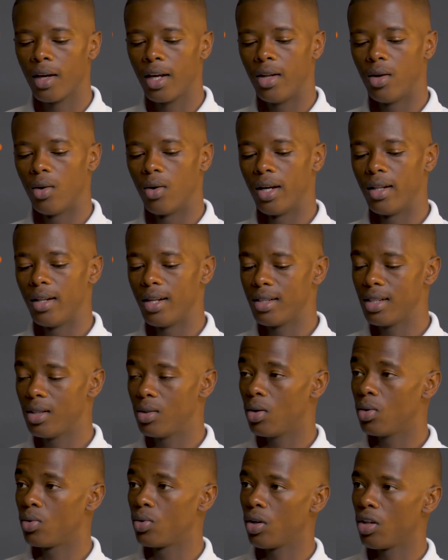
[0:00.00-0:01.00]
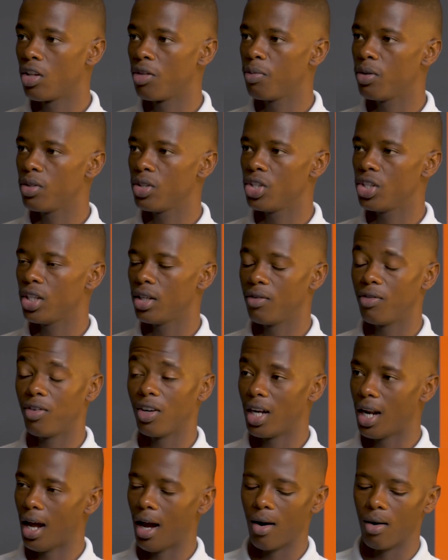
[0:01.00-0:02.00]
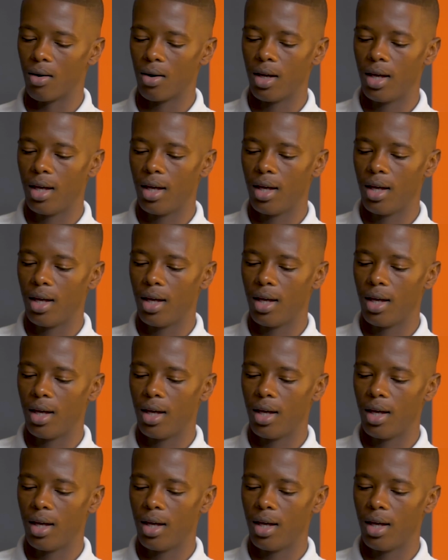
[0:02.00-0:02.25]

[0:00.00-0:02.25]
You know, and they sit on 12th position for now